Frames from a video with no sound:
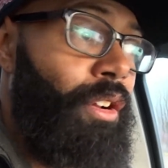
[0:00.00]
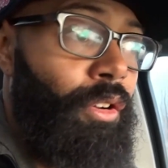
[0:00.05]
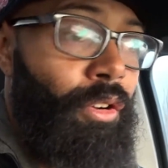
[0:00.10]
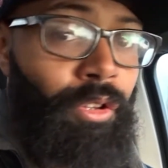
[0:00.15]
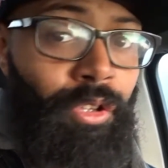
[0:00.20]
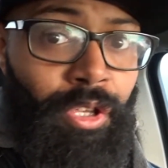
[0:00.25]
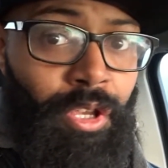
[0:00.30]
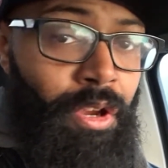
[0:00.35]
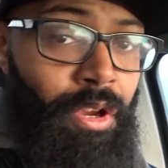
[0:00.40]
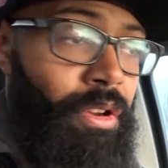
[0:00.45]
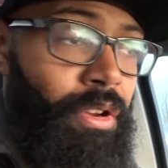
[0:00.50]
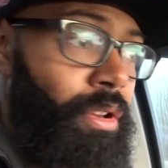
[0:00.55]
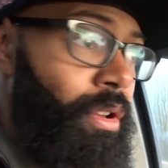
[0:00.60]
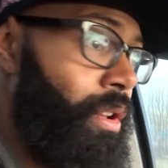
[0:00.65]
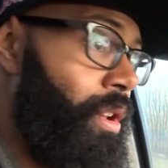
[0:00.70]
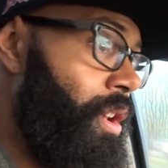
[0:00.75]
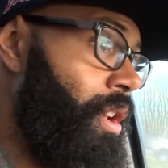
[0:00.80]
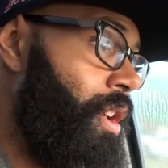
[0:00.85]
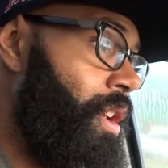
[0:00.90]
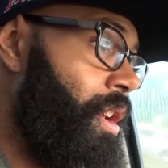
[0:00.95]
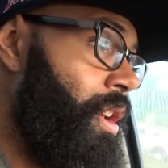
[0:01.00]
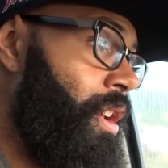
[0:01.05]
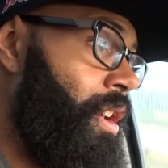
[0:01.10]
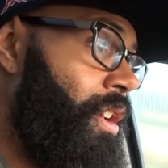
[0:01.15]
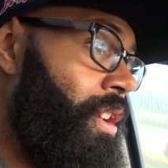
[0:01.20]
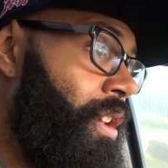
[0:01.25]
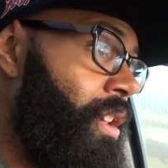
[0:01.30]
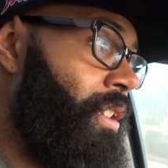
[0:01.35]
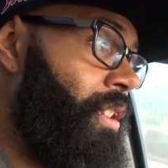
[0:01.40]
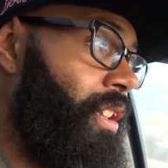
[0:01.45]
earlier
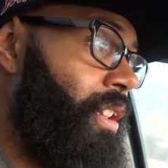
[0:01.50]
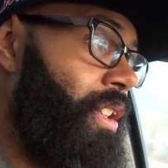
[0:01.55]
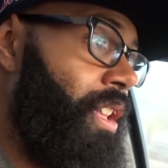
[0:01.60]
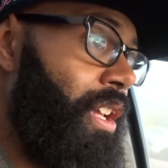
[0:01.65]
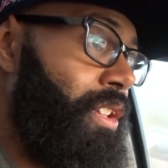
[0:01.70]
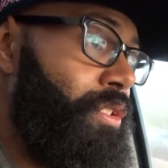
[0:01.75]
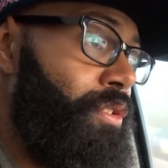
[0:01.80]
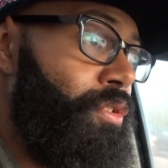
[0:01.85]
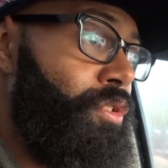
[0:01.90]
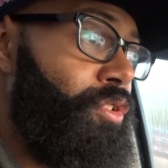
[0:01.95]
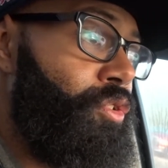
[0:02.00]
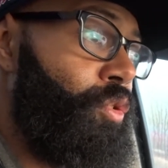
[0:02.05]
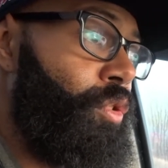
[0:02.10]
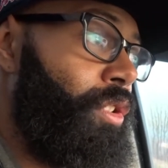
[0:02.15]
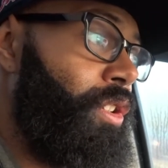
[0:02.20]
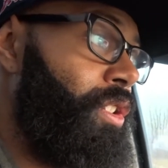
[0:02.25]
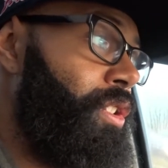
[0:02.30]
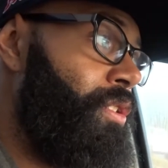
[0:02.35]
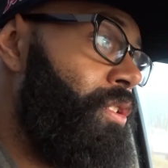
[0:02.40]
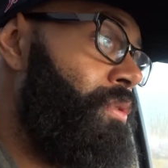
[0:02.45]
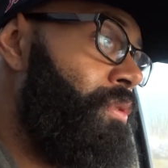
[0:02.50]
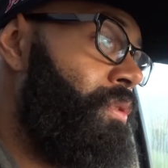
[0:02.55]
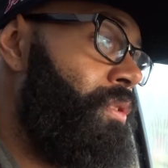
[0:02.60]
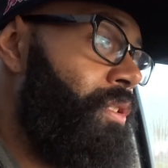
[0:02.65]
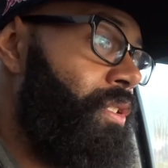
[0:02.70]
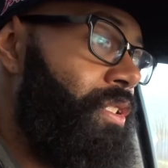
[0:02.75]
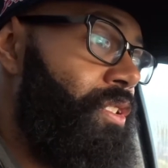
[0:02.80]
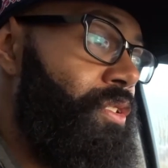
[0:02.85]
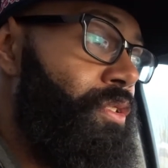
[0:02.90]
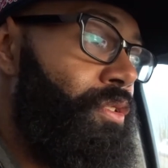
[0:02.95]
than I usually do.
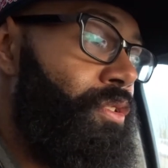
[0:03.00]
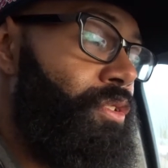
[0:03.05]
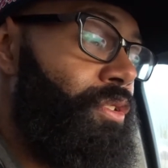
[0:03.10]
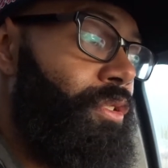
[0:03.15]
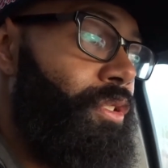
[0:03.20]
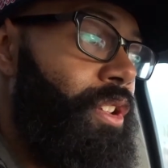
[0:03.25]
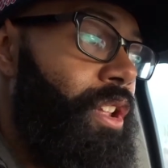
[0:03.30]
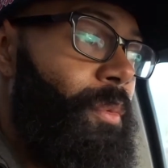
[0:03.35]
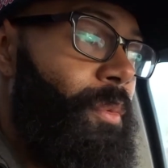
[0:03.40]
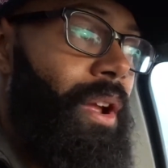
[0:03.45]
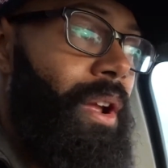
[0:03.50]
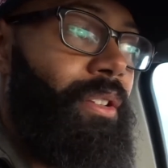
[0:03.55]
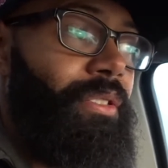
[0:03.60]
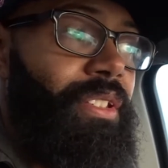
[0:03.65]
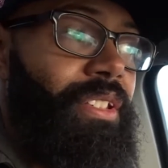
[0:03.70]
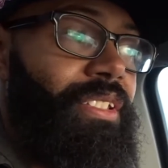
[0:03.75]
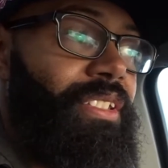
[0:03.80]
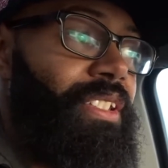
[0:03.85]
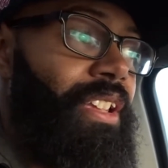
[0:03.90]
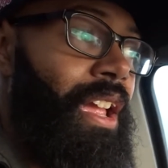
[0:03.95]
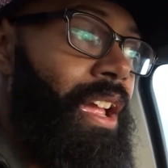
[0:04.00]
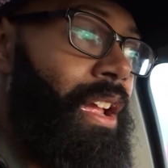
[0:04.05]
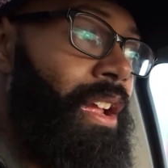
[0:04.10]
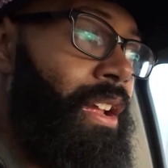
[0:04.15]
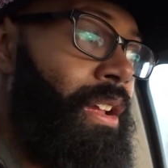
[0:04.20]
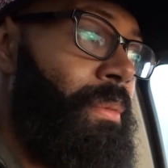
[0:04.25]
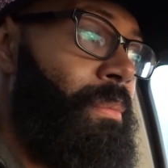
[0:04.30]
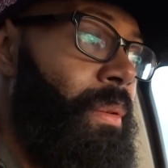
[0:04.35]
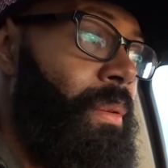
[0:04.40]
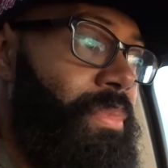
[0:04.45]
Usually around this
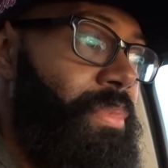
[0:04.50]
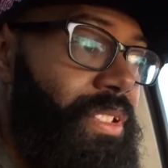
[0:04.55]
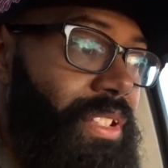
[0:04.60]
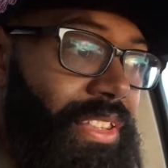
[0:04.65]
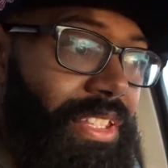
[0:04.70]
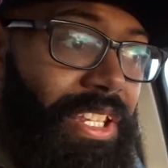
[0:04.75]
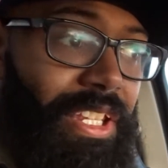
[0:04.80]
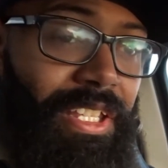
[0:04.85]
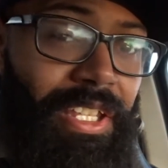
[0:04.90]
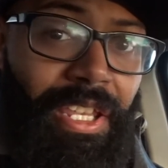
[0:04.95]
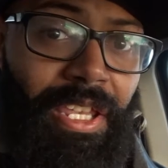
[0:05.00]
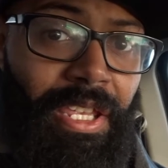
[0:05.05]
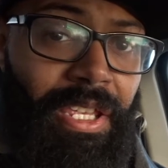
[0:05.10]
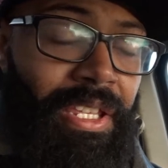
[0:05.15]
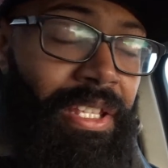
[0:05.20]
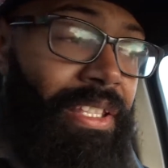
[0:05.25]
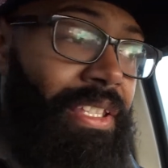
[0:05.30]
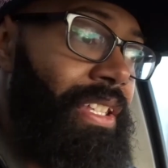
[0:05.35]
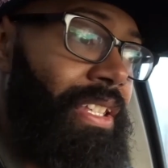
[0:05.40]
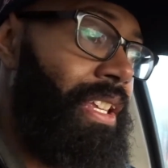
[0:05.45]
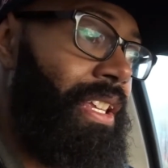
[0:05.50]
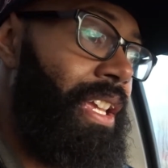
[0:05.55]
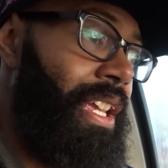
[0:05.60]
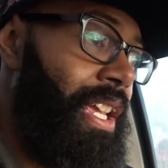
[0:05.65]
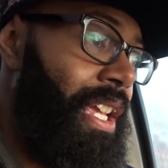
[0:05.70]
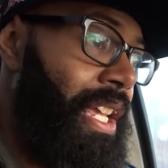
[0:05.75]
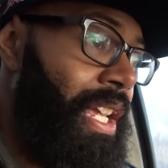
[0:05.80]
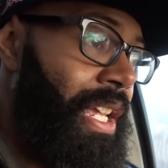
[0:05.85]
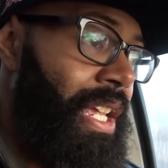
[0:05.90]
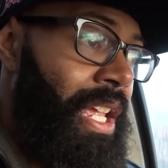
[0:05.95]
time, I'm lenient.
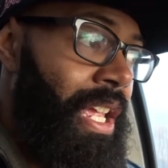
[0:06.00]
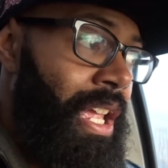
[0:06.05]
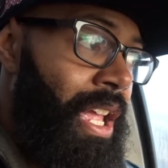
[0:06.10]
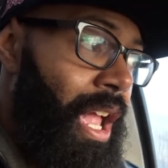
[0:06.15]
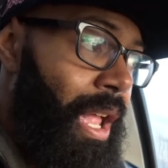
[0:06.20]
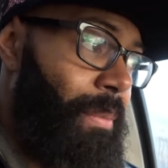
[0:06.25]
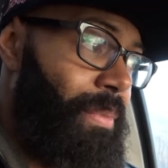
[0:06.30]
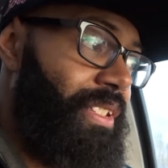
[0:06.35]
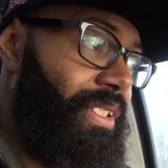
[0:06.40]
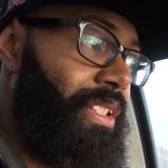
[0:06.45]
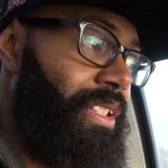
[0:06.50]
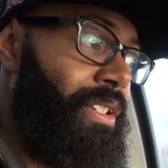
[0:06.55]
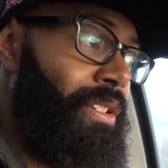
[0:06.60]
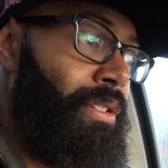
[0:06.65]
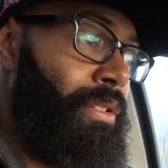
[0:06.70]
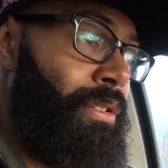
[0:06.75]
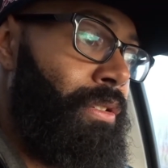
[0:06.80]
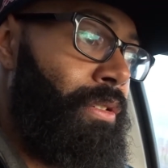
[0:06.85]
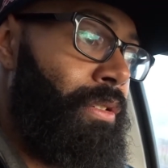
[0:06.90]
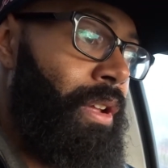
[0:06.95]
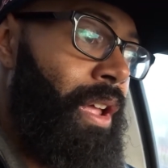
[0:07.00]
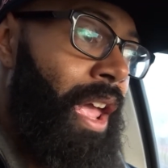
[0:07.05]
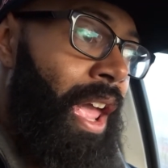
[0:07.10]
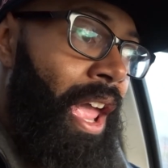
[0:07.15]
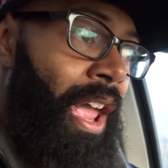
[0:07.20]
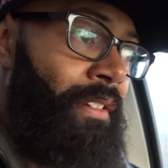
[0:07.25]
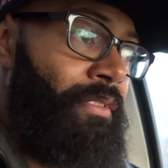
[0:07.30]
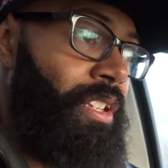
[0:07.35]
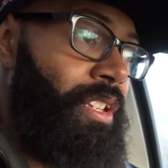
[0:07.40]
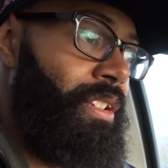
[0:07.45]
I'm still
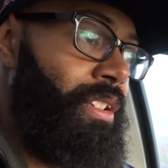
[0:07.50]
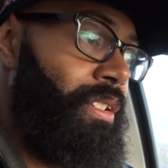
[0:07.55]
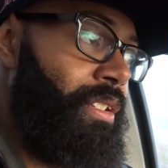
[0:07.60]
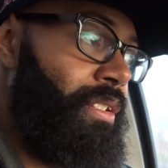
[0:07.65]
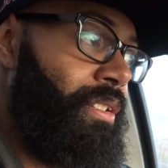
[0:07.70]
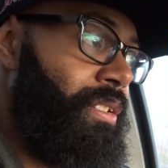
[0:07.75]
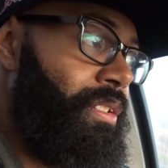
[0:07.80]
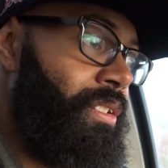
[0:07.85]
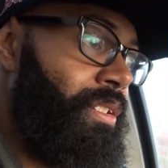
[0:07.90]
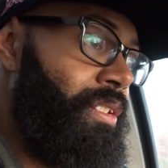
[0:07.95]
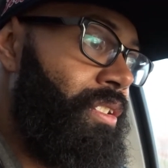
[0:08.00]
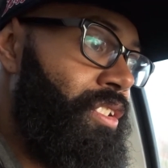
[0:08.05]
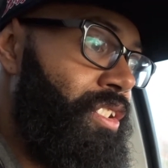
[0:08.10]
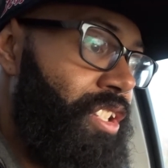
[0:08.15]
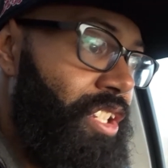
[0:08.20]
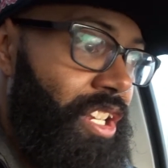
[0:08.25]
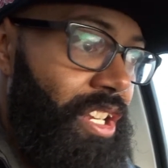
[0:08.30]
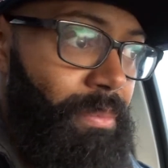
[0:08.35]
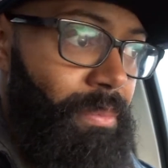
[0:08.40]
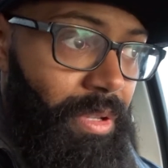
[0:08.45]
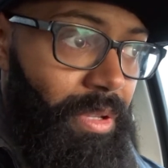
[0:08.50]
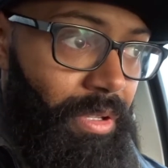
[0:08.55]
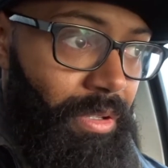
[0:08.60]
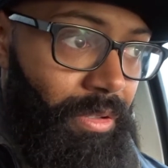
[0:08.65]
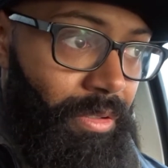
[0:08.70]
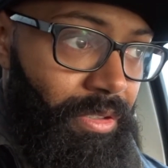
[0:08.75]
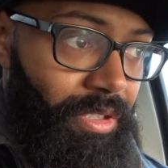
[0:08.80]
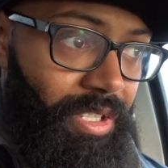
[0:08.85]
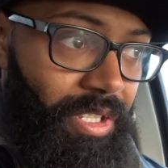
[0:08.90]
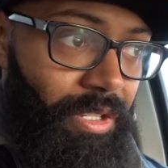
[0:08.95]
having cheat
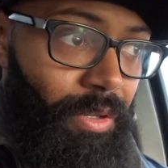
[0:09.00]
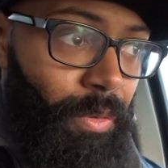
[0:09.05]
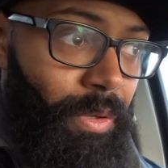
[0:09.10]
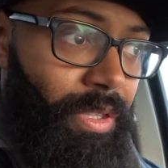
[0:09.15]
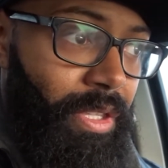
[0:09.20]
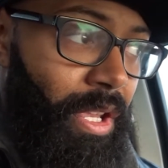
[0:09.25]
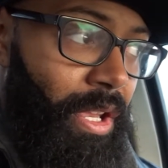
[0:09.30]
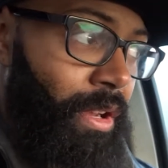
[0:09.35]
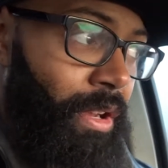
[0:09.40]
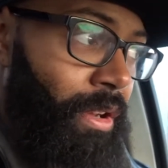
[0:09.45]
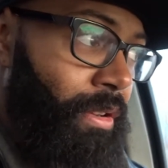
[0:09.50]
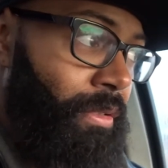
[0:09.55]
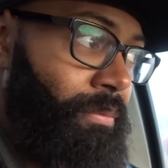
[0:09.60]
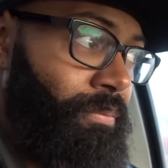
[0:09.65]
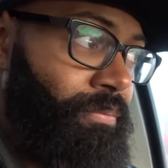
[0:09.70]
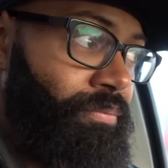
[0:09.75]
meals here and there